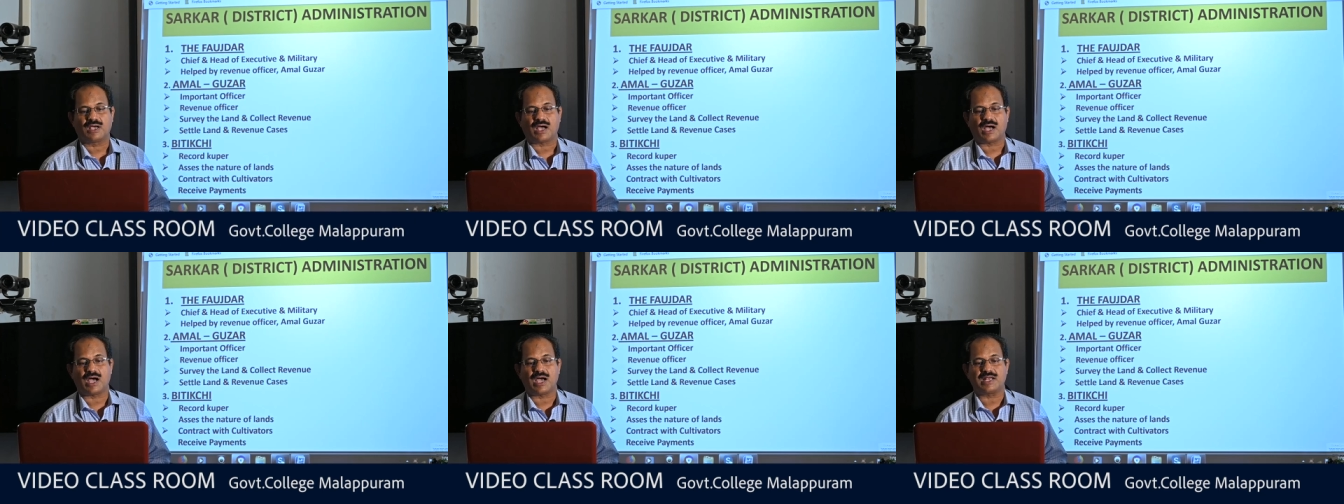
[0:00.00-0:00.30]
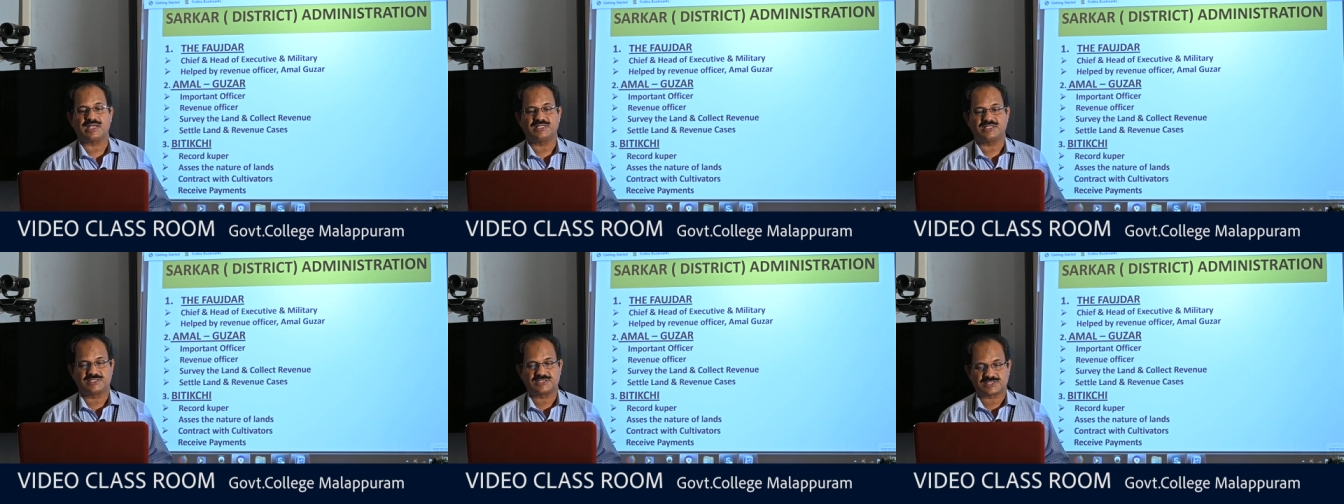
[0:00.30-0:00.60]

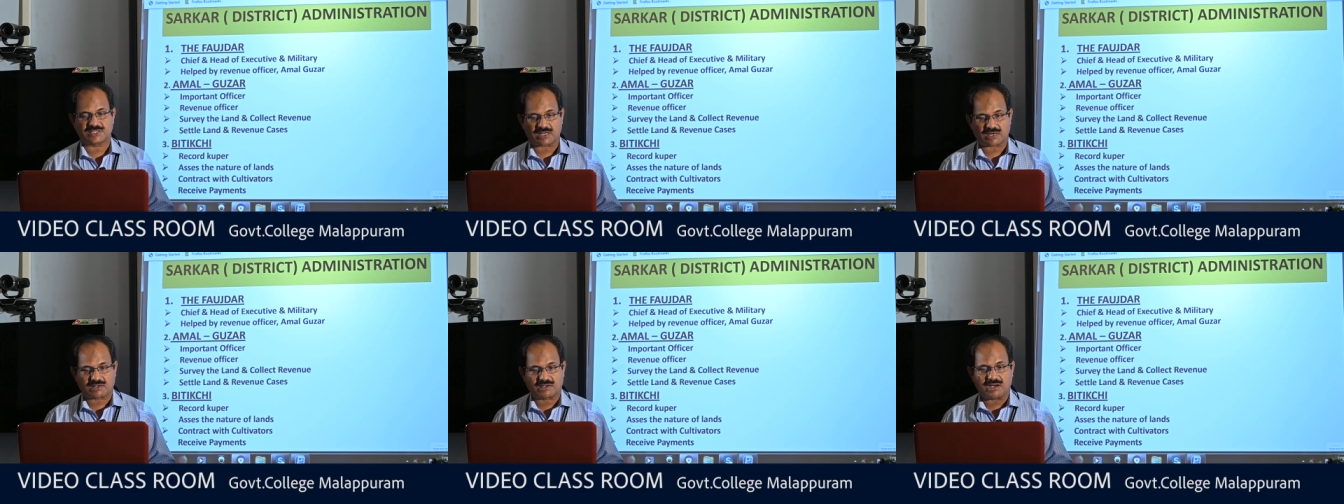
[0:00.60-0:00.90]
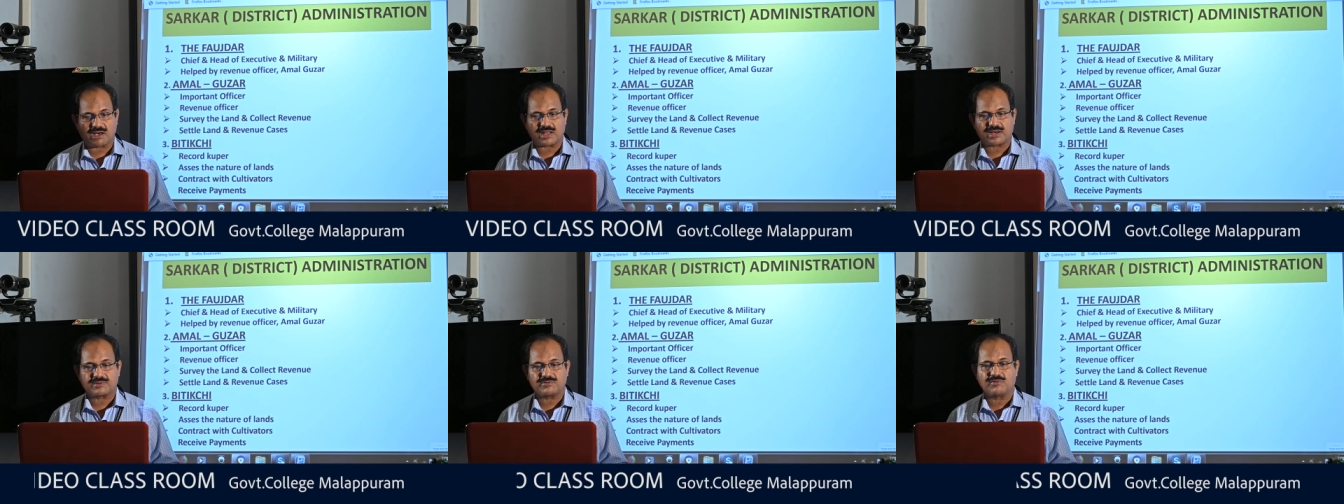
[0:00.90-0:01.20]
and in the
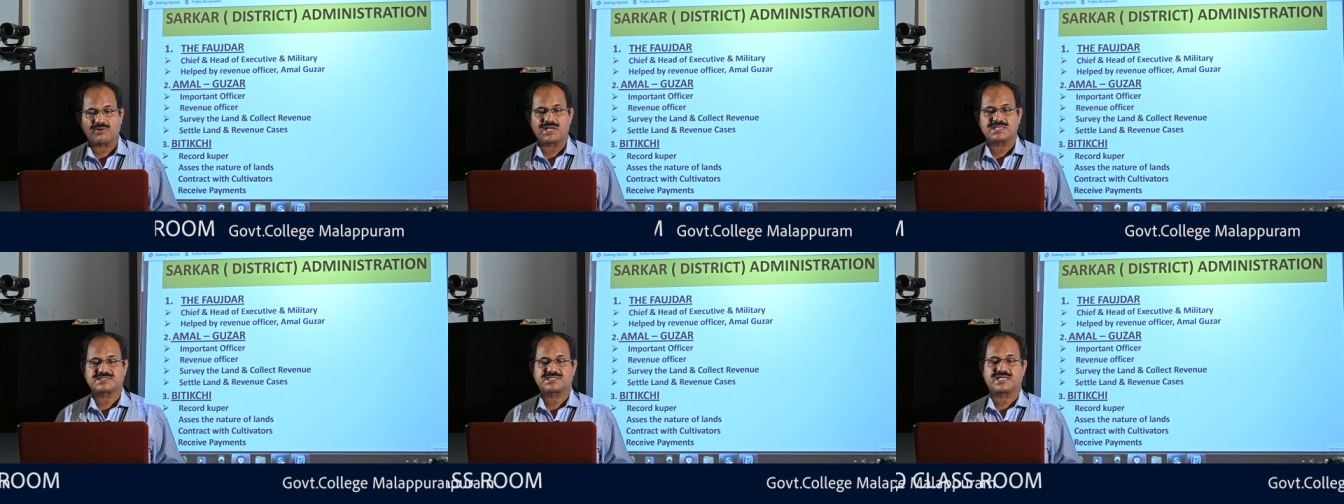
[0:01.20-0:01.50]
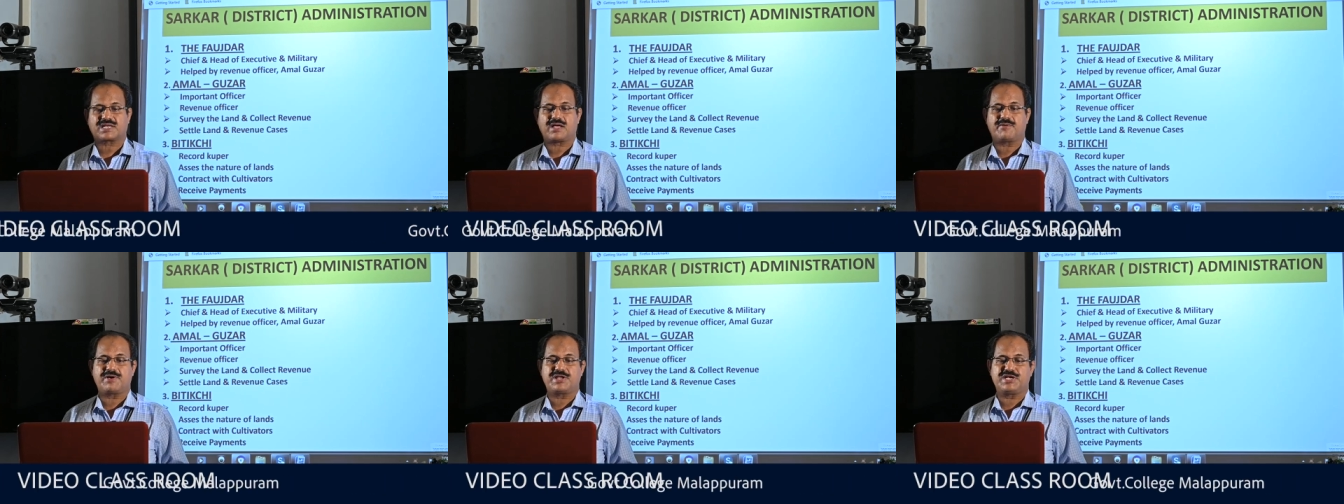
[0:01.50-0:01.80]
Sarkar was
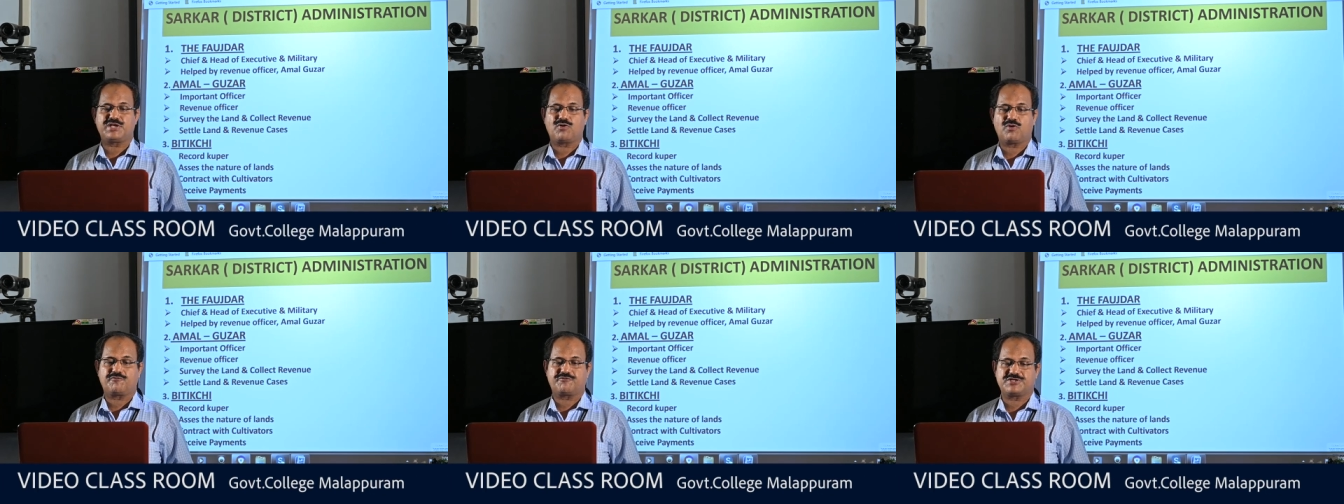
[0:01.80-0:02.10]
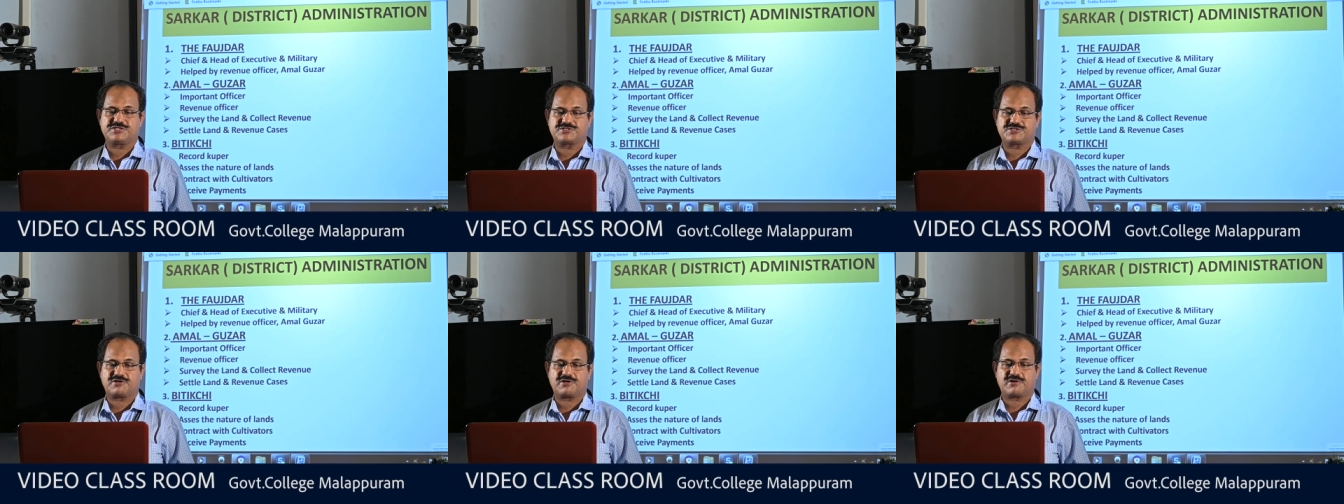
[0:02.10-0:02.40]
the revenue
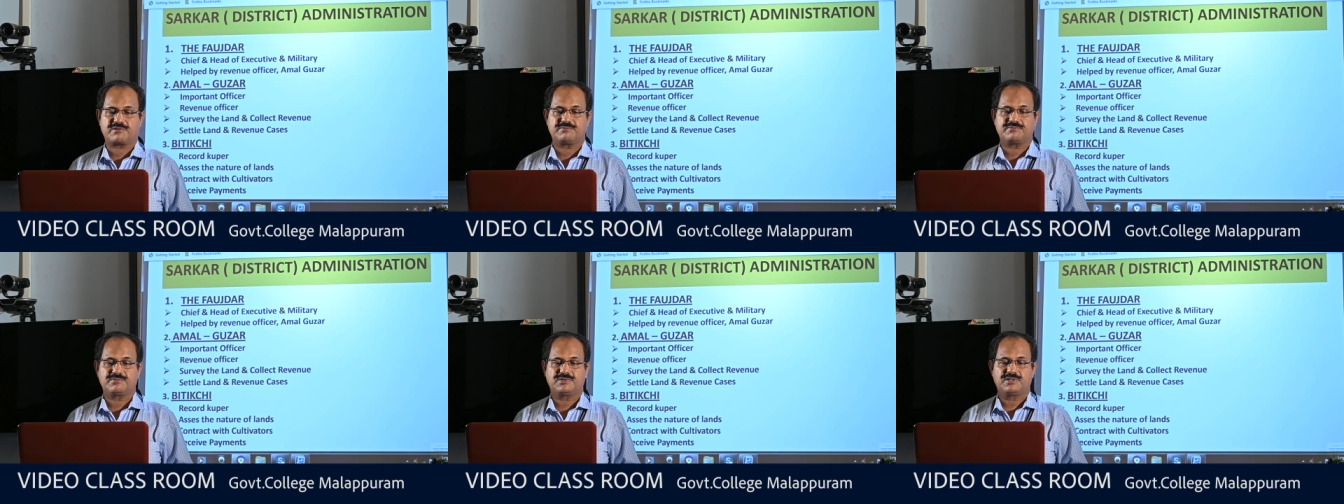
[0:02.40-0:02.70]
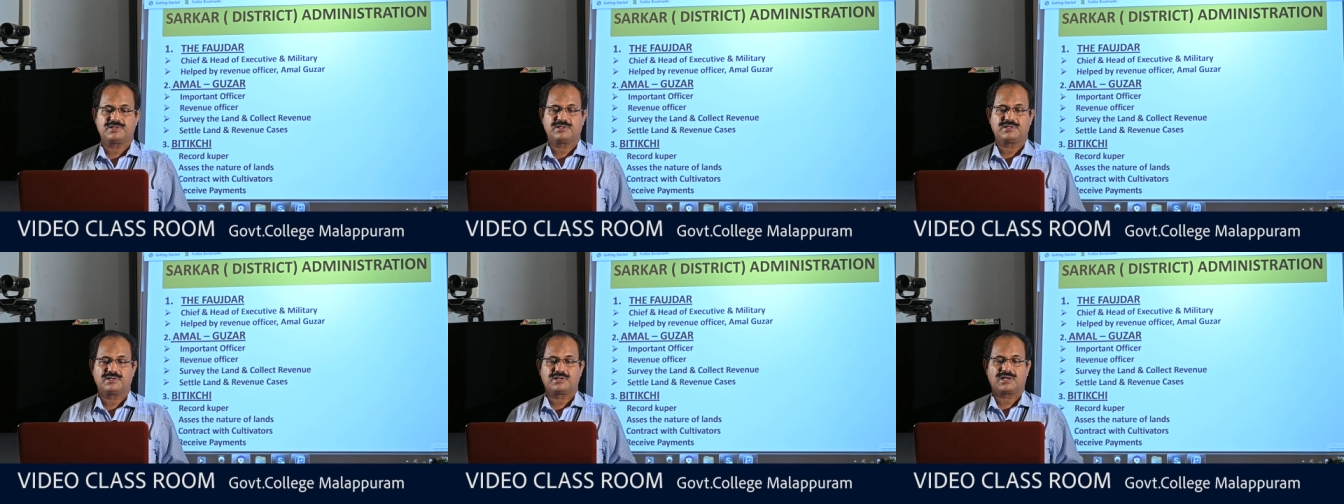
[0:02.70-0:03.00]
officer
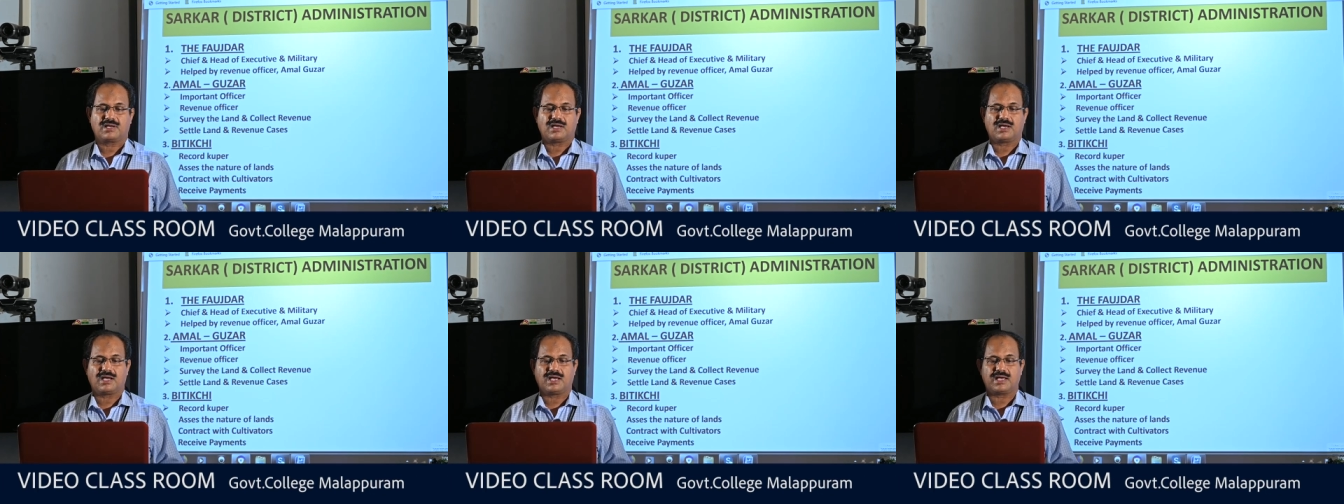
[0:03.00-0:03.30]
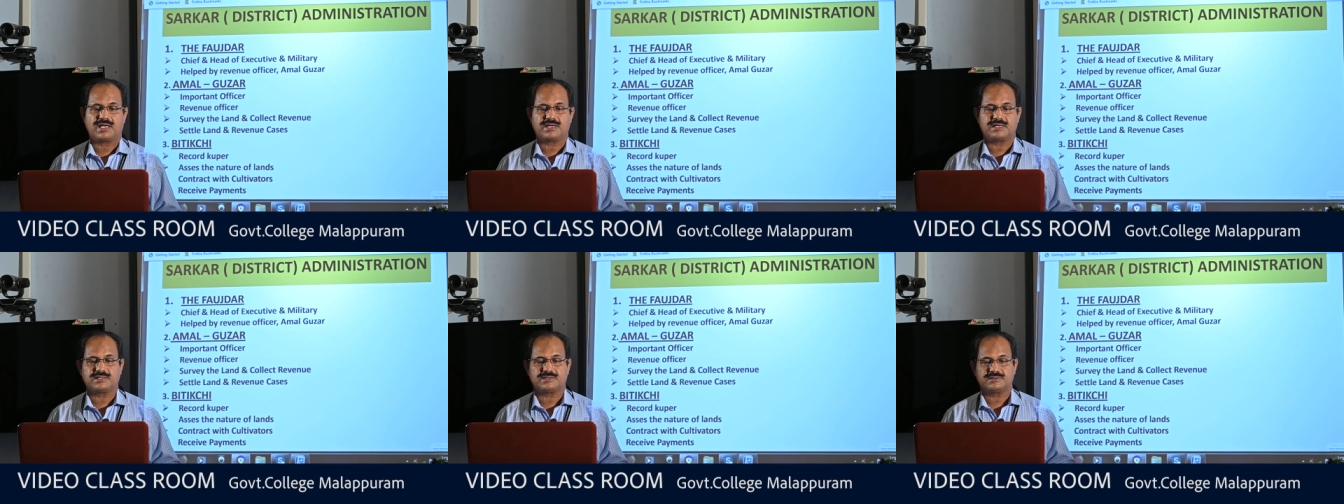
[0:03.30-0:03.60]

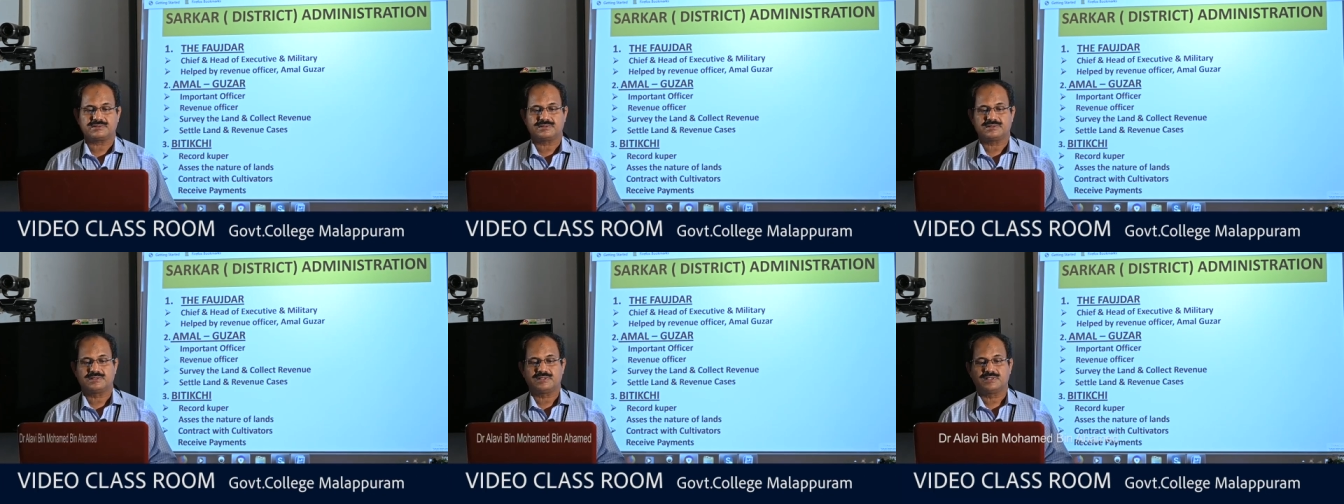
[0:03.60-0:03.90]
and